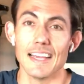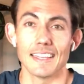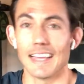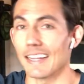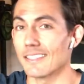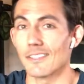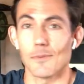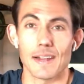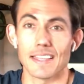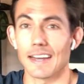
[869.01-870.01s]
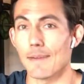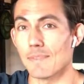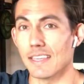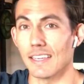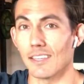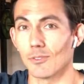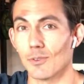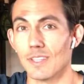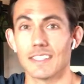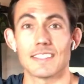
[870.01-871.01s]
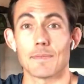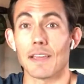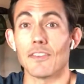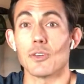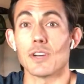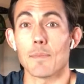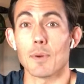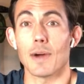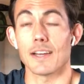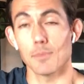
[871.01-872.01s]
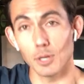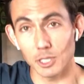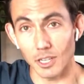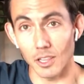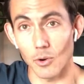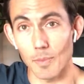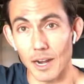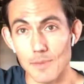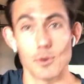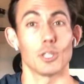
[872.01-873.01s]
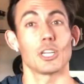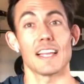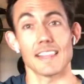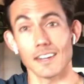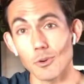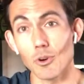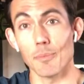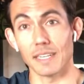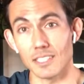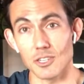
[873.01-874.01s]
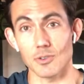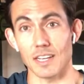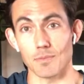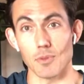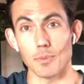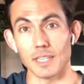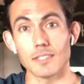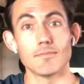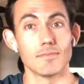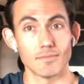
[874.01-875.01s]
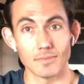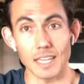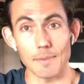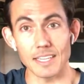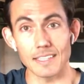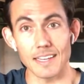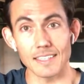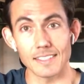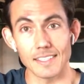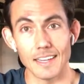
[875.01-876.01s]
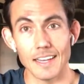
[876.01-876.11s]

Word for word: That's the way that I'm thinking through this, is I'm giving you an upper body push, a lower body push, and then an aerobic distress moment. Does that make sense?